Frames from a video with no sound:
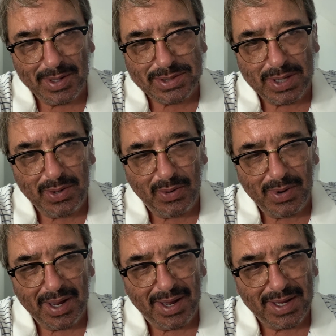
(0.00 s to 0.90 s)
too,
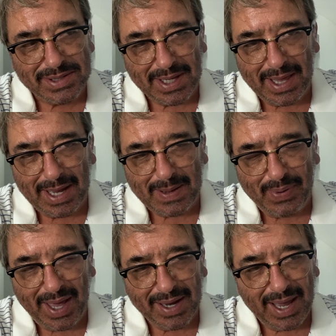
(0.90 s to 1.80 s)

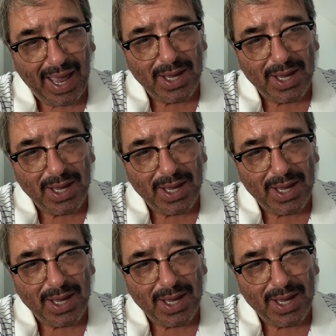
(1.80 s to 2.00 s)
Tlaquepaque.